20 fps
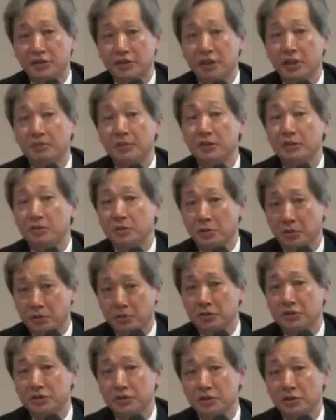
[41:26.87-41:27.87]
summit
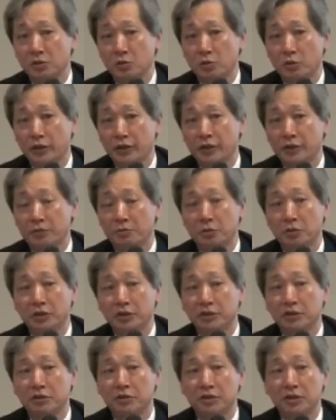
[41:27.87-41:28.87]
talks where
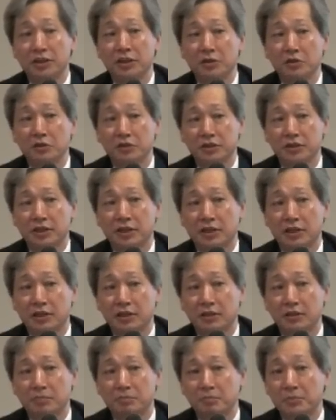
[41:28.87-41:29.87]
political leaders
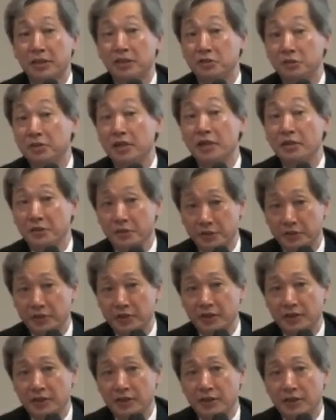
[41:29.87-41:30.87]
um, meet together
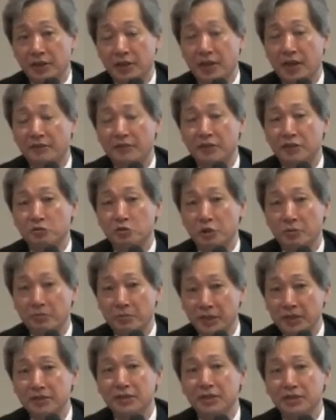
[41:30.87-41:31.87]
have a
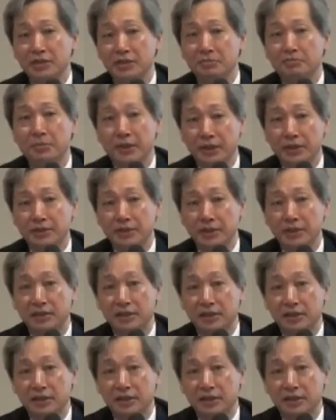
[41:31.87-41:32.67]
tremendous impact